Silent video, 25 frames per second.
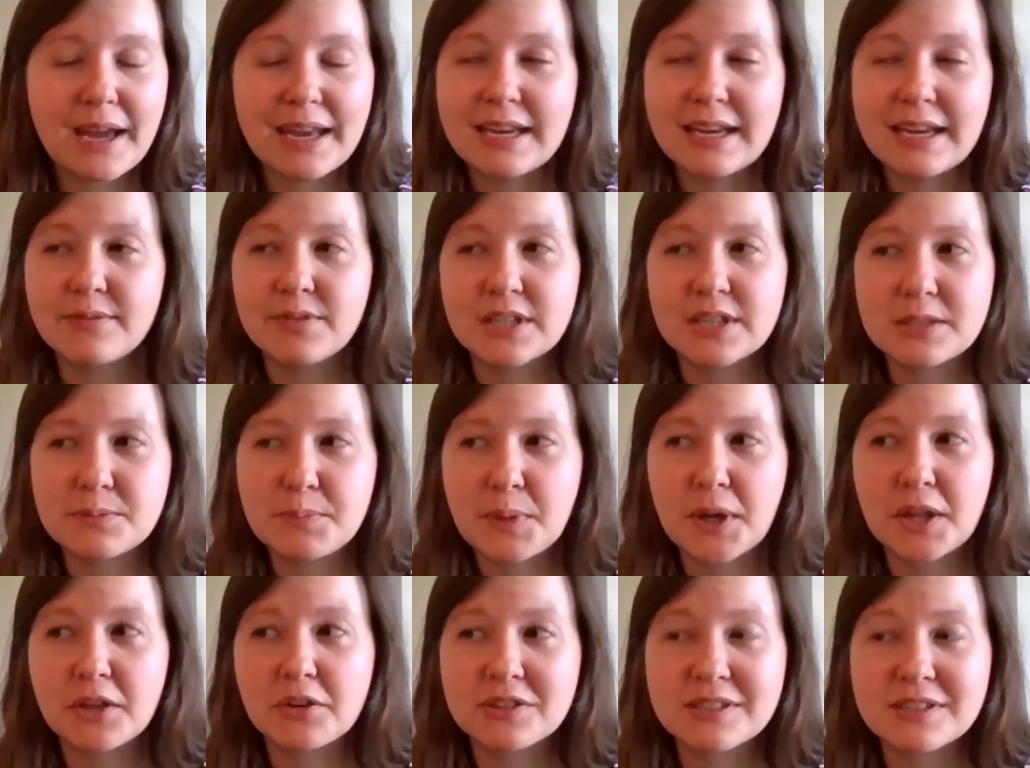any of the
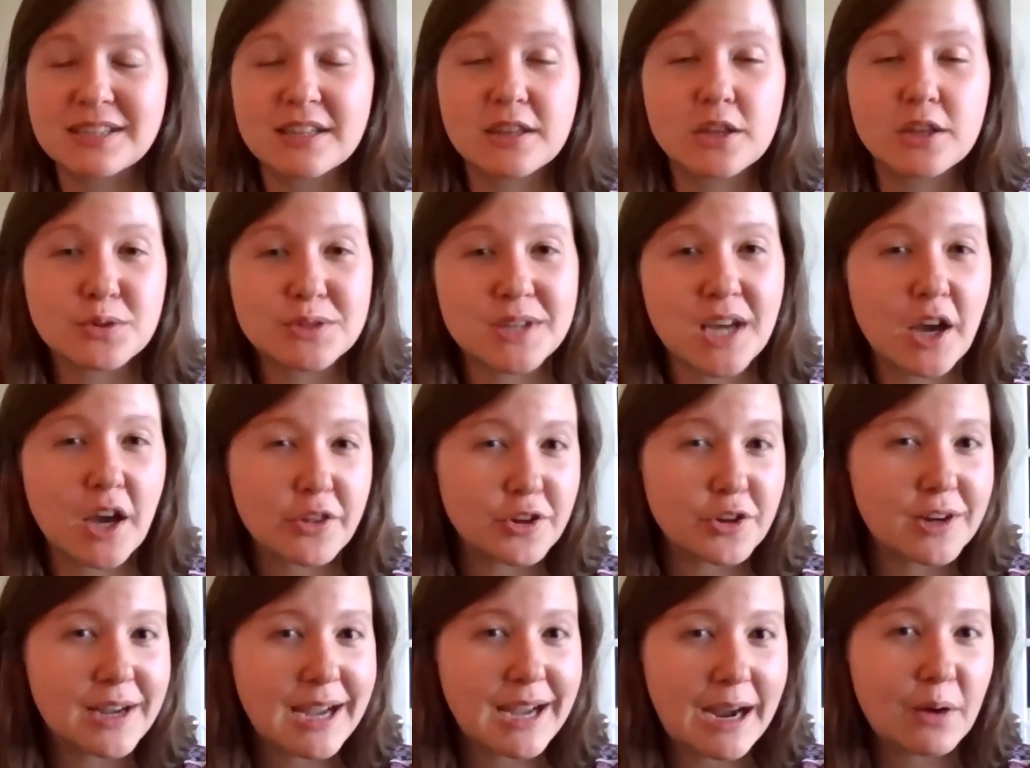spellers in those
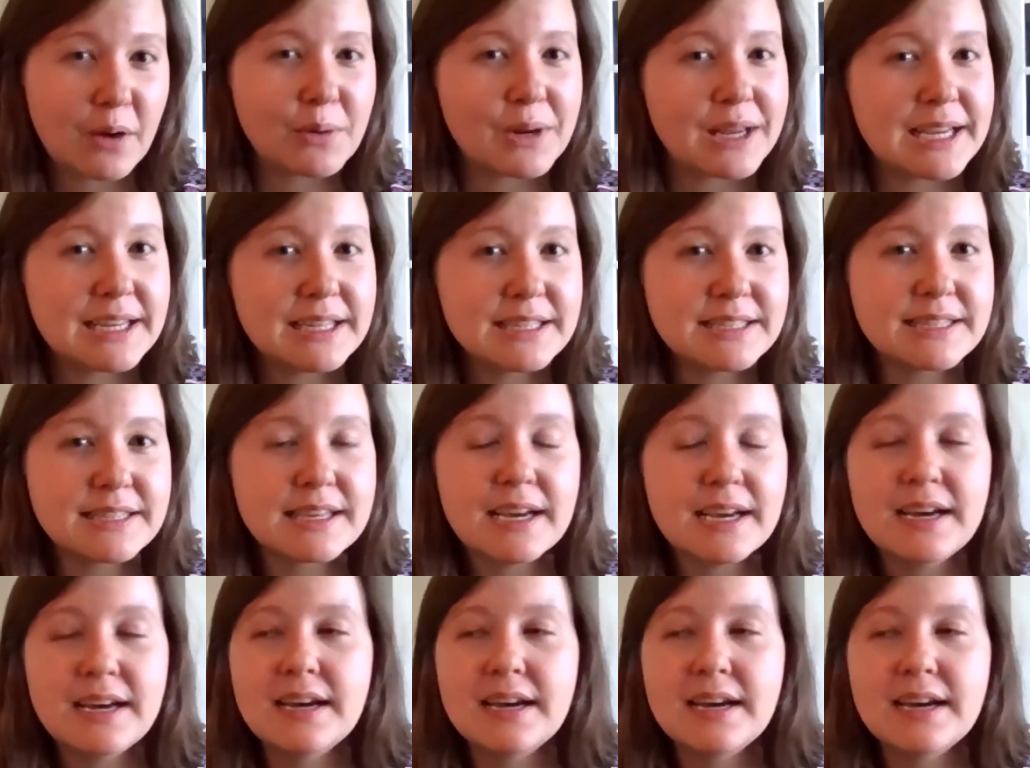other counties,